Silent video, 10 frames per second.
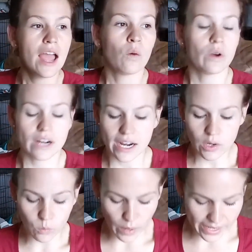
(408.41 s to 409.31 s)
we're kind
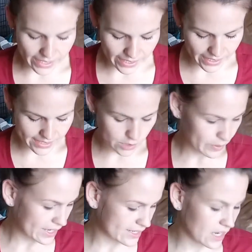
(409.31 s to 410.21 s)
of waiting until we
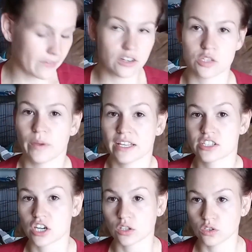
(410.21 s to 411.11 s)
get down there so we can
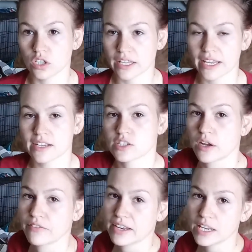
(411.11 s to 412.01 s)
start looking. So
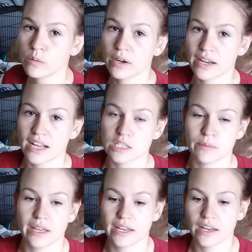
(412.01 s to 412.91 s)
if anyone has
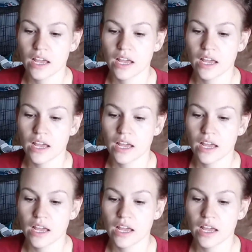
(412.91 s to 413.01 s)
been,